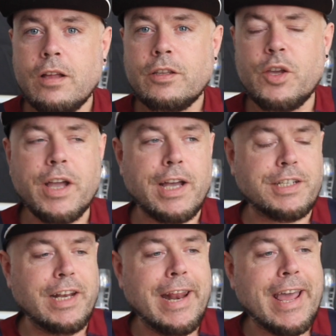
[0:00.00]

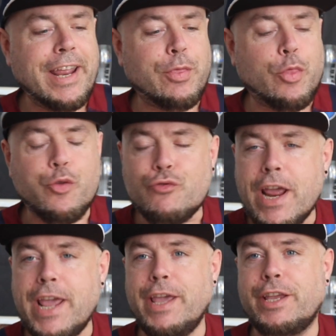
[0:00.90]
Newcastle United
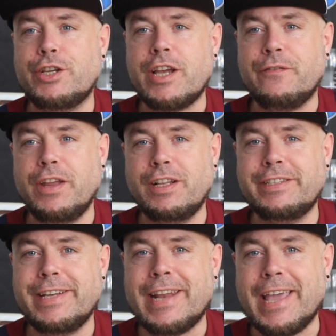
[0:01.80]
3,
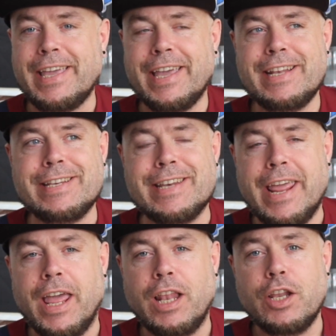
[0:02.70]
Sheffield United
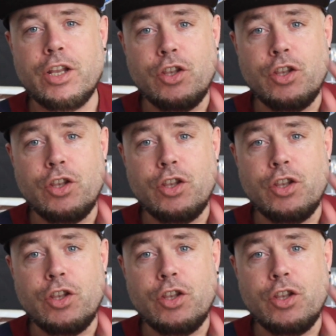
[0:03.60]
0.